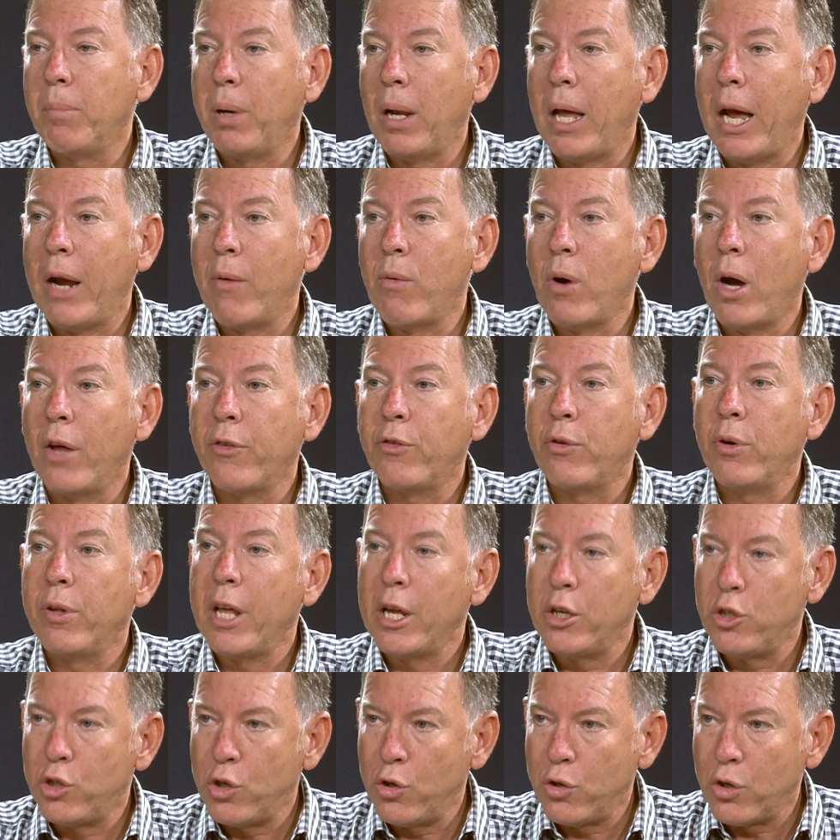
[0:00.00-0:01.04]
play right through
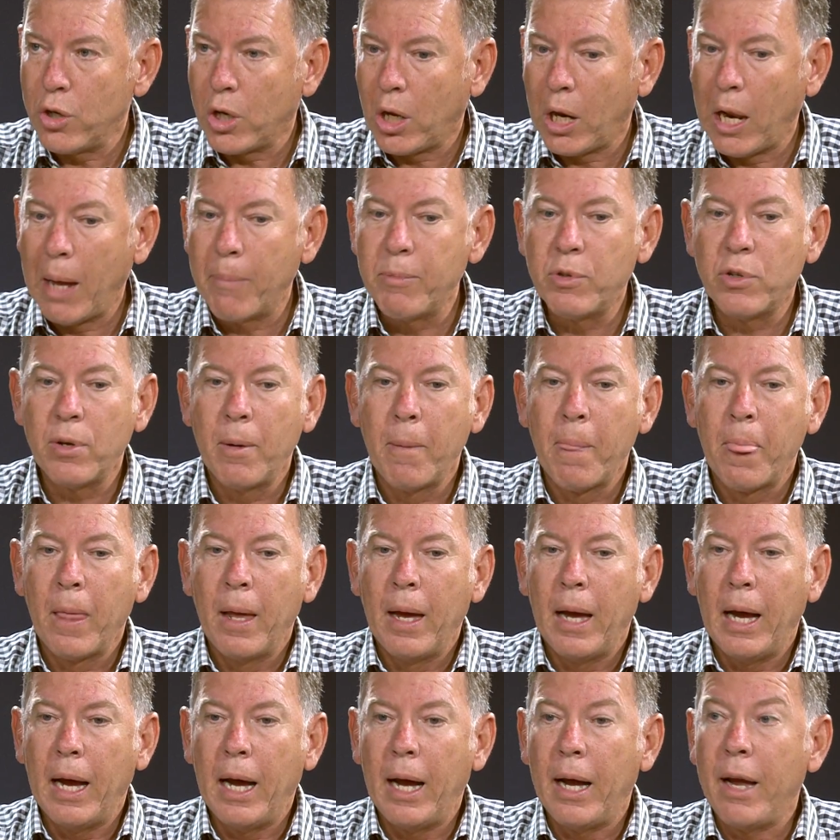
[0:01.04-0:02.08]
their junior clubs.
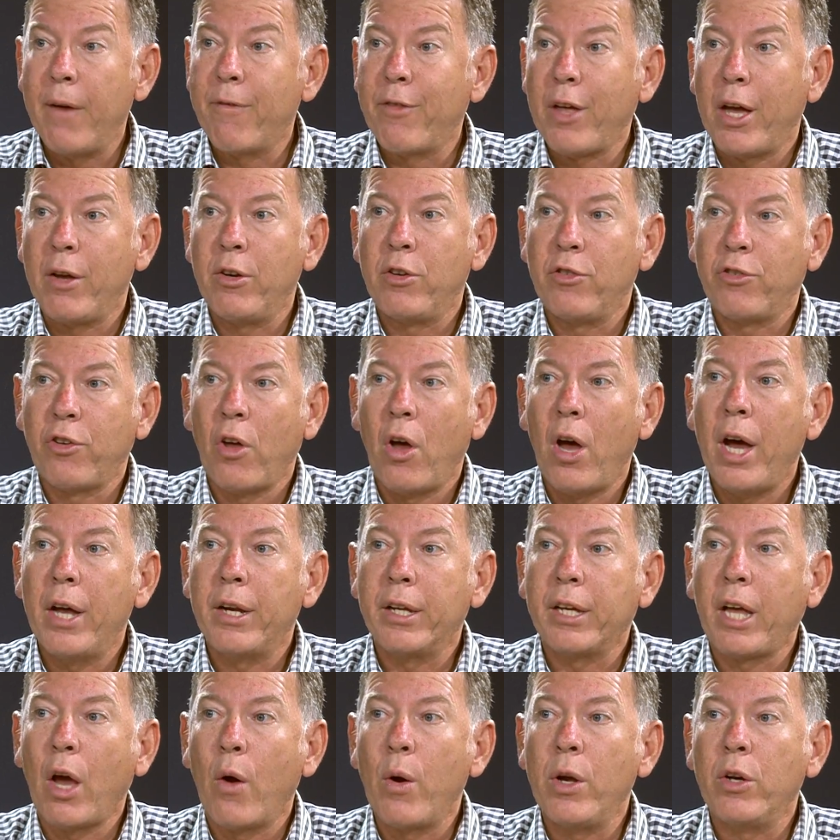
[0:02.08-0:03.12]
If they desire to
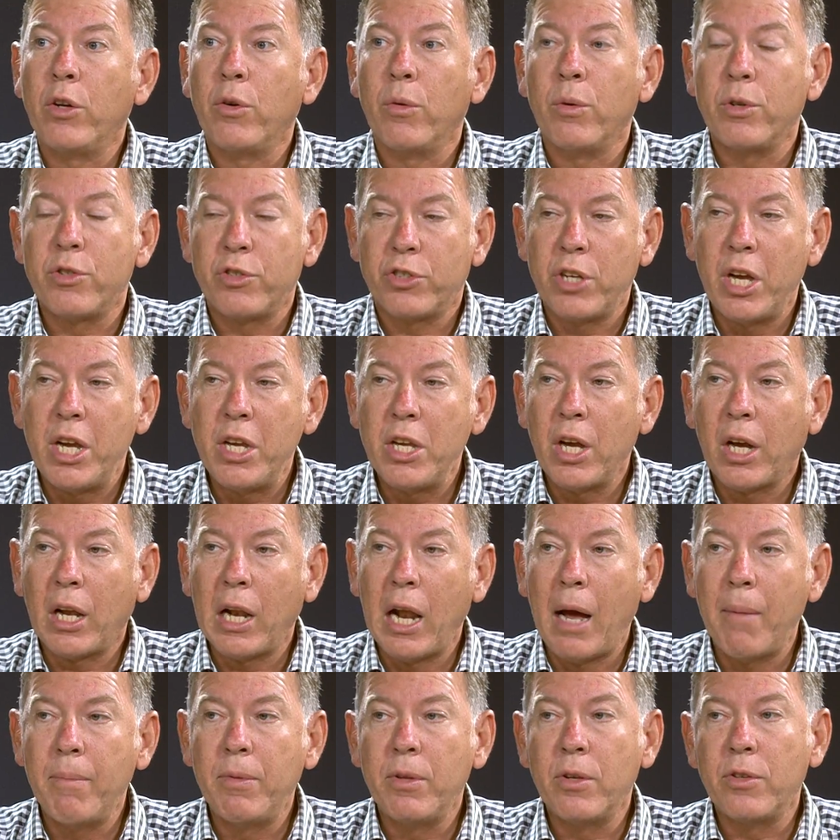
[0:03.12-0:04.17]
go into a senior
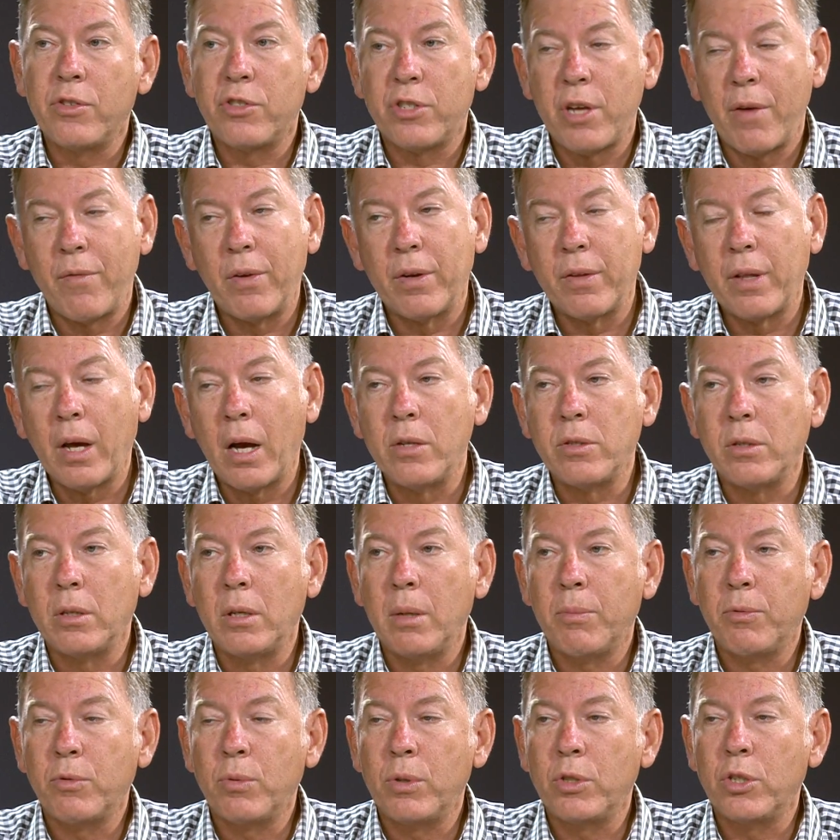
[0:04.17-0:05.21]
club, and there's 7 of those in
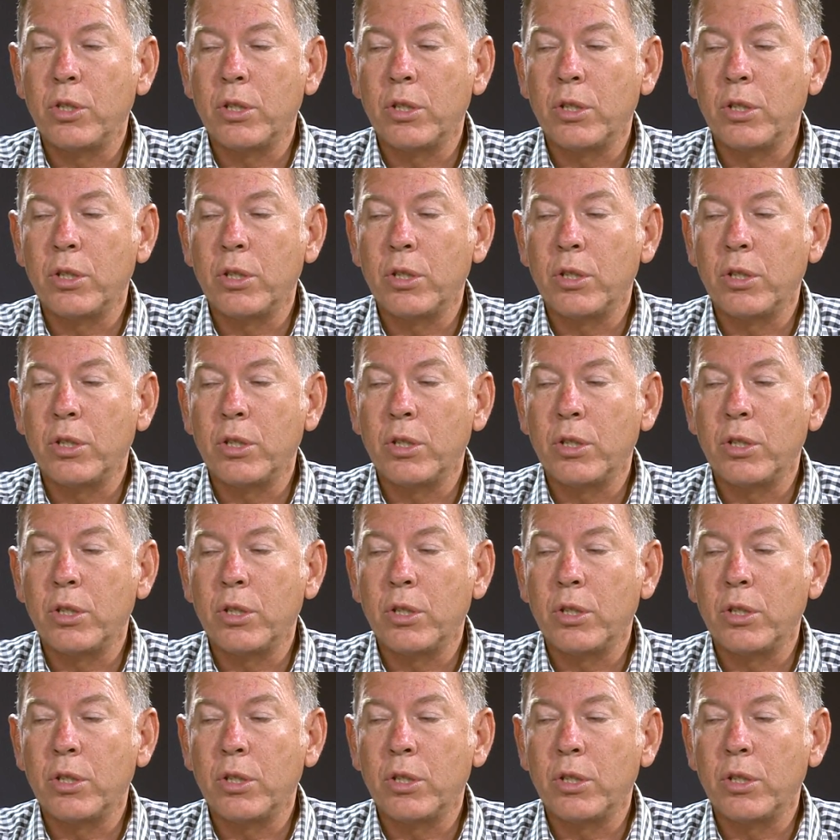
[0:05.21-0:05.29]
Ipswich